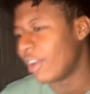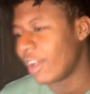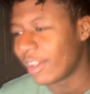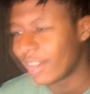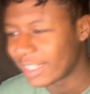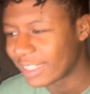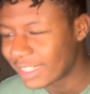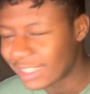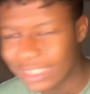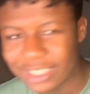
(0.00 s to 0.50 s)
know
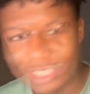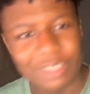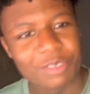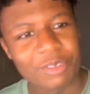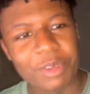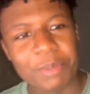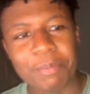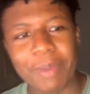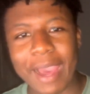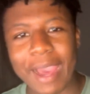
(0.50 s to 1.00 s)
how it is.
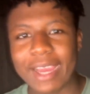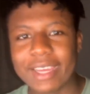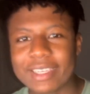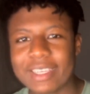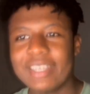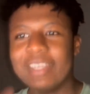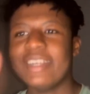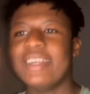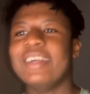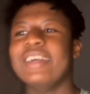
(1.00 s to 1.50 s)
We
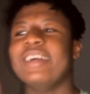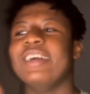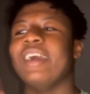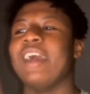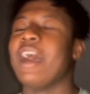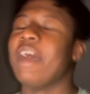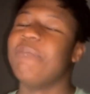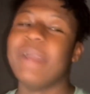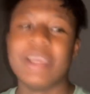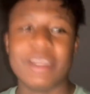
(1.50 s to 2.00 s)
back.
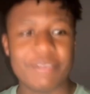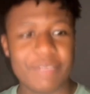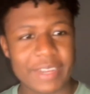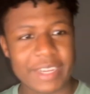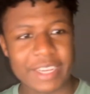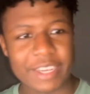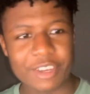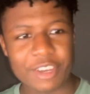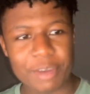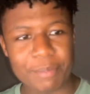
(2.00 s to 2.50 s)
I made a
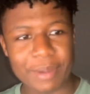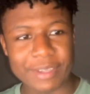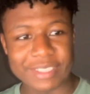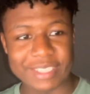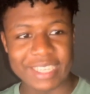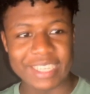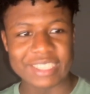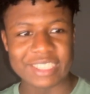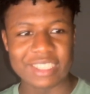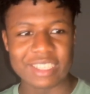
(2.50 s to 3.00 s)
video
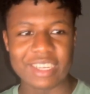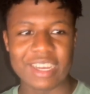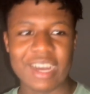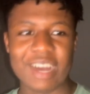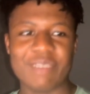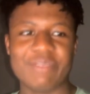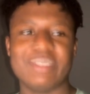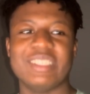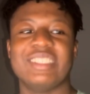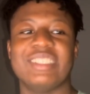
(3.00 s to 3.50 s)
about the Eastern
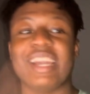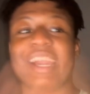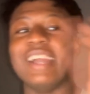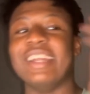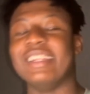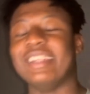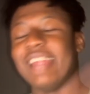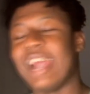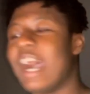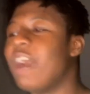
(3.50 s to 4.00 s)
Conference,
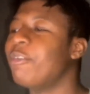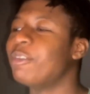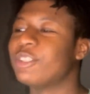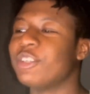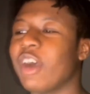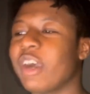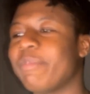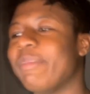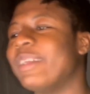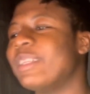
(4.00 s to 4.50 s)
and now we're
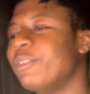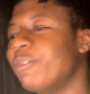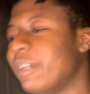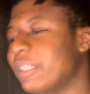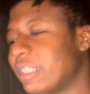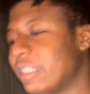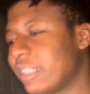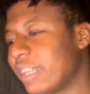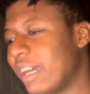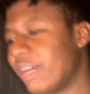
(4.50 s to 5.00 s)
talking about the
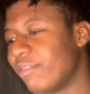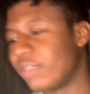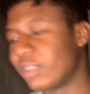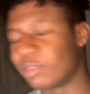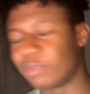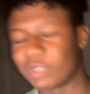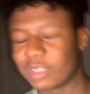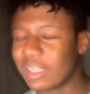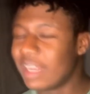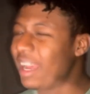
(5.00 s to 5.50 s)
Western
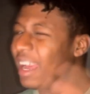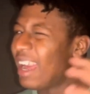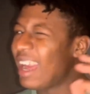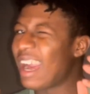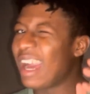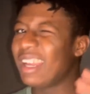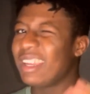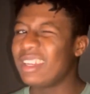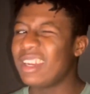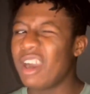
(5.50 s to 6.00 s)
Conference, which,
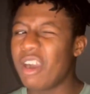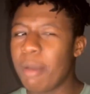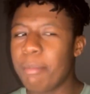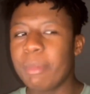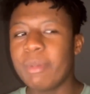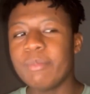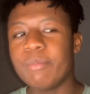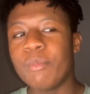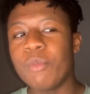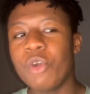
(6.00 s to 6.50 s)

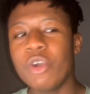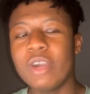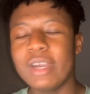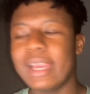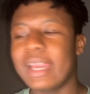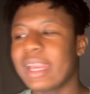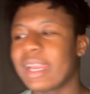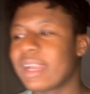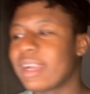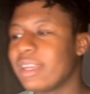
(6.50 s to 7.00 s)
I'm
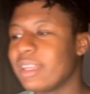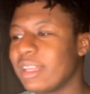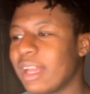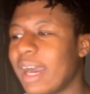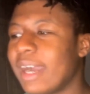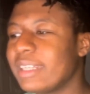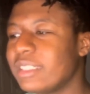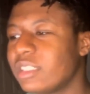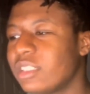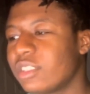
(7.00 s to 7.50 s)
more
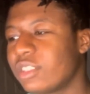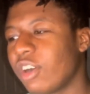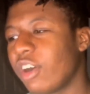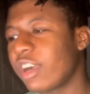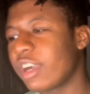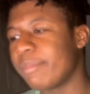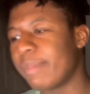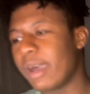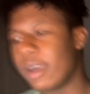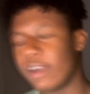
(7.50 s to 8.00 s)
inclined to
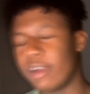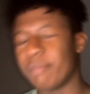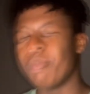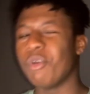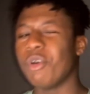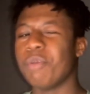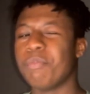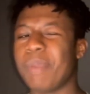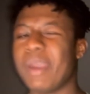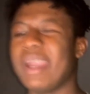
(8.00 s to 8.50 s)
talk about and
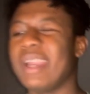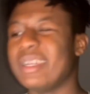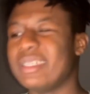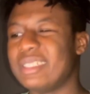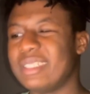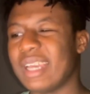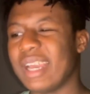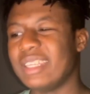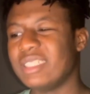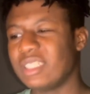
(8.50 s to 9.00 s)
more pay
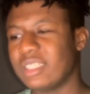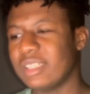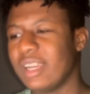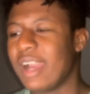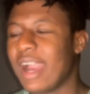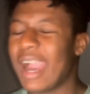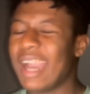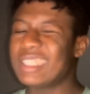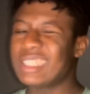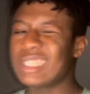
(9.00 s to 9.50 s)
attention.
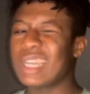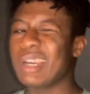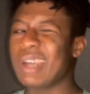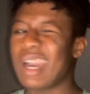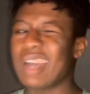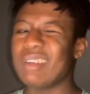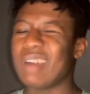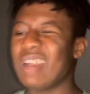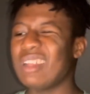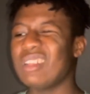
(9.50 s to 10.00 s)
Actually,
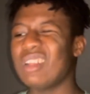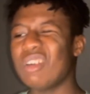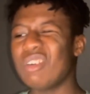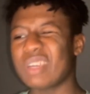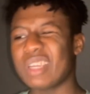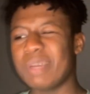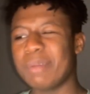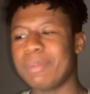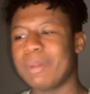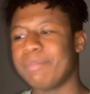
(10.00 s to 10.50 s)
I
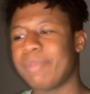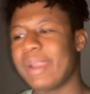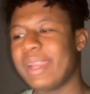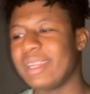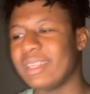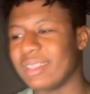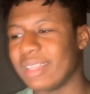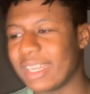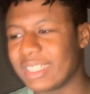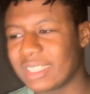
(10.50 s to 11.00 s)
low-key been
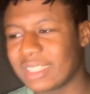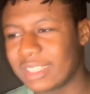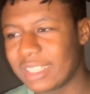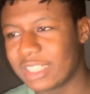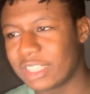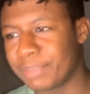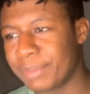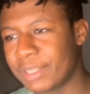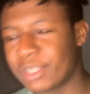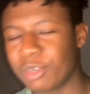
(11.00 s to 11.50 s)
paying less
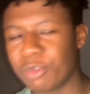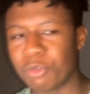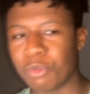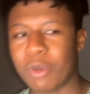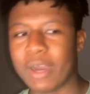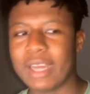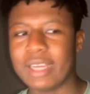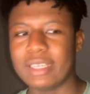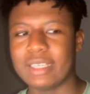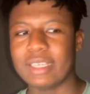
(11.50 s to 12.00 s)
attention about the
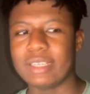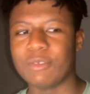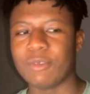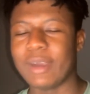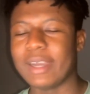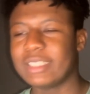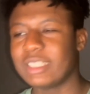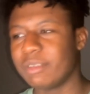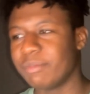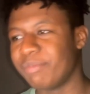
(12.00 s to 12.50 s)

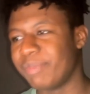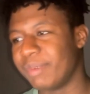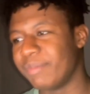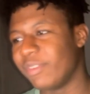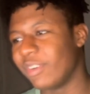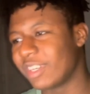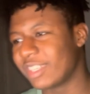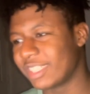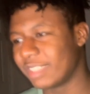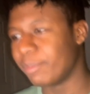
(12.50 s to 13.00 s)
West and
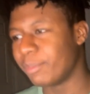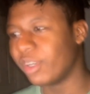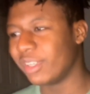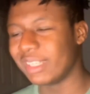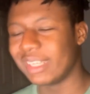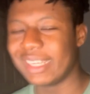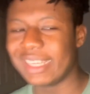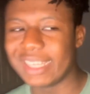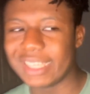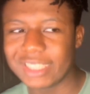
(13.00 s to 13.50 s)
been focusing
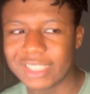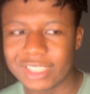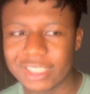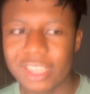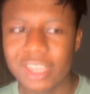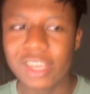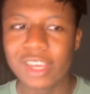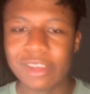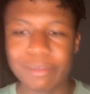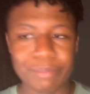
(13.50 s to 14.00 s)
more on the
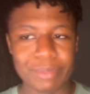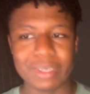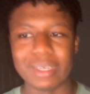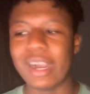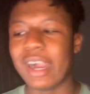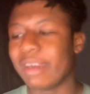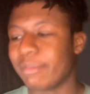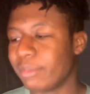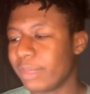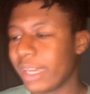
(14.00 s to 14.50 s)
East,
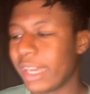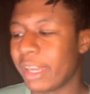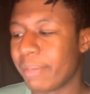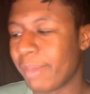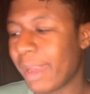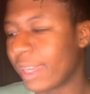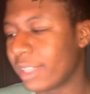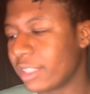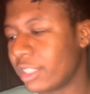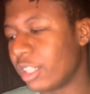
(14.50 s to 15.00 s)
but I'm
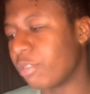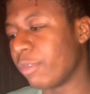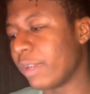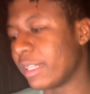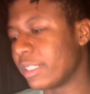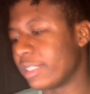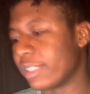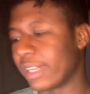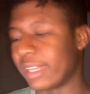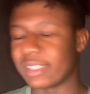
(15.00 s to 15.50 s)
getting back into the
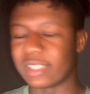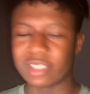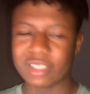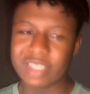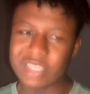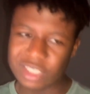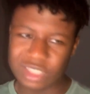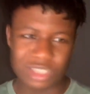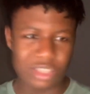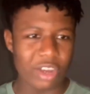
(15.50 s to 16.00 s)
West again.
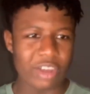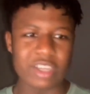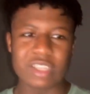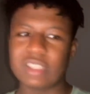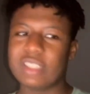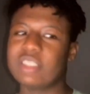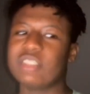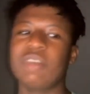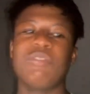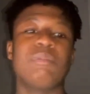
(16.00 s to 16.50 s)
So let's
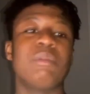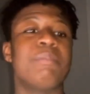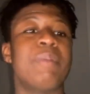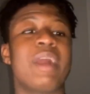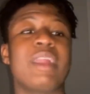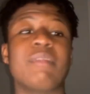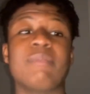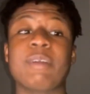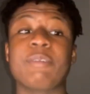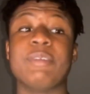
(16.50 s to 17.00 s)
start from the
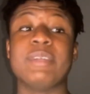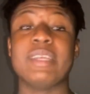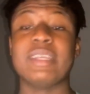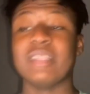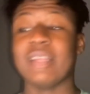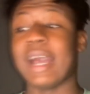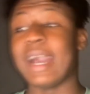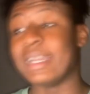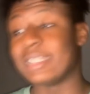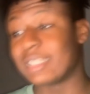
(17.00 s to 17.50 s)
bottom like we
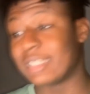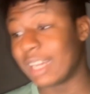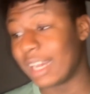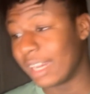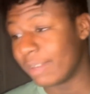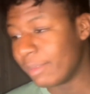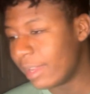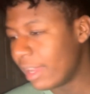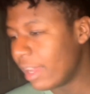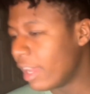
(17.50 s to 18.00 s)
did last
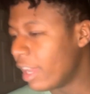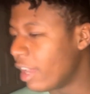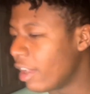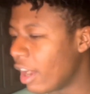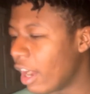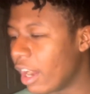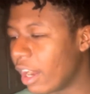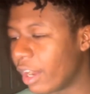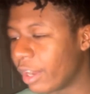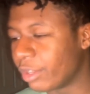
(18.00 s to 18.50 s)
time.
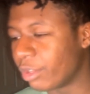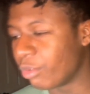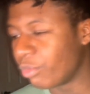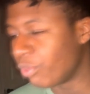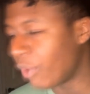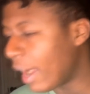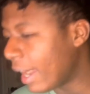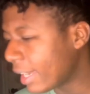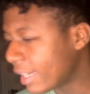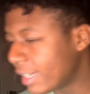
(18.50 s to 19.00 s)
The
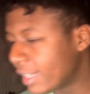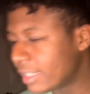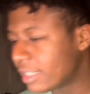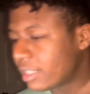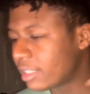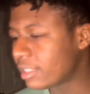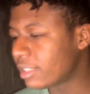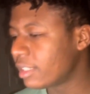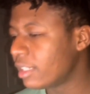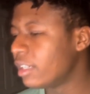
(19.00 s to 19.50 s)

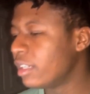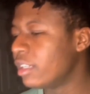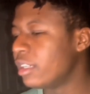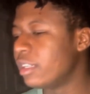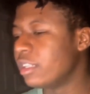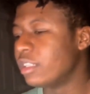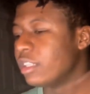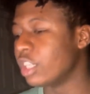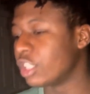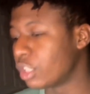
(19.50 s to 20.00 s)
Rockets,
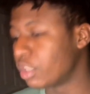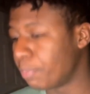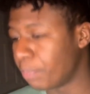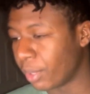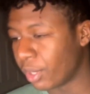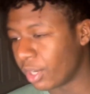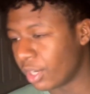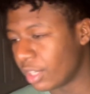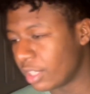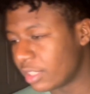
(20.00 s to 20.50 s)
the
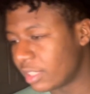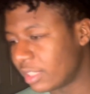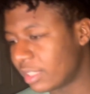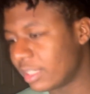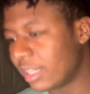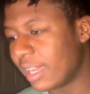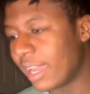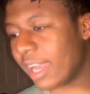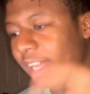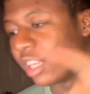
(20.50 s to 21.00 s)

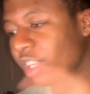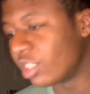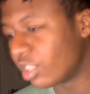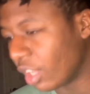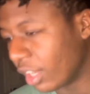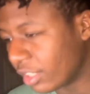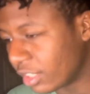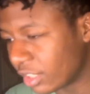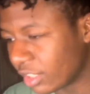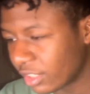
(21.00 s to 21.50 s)
Spurs, and the
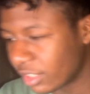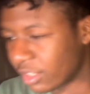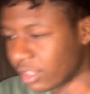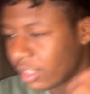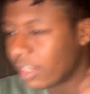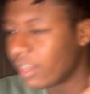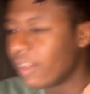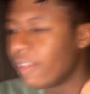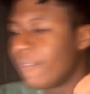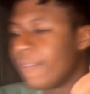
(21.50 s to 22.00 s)
Thunder.
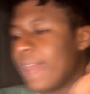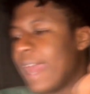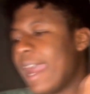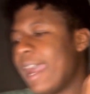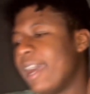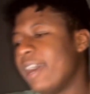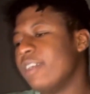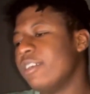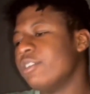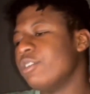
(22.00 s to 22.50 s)

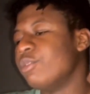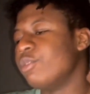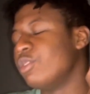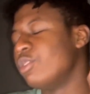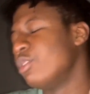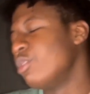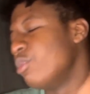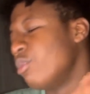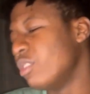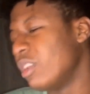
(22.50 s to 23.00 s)
Now,
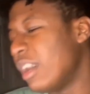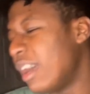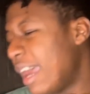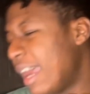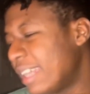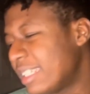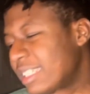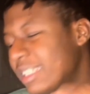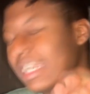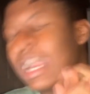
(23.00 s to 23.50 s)

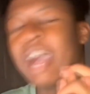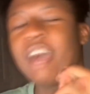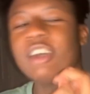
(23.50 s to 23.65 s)
I'll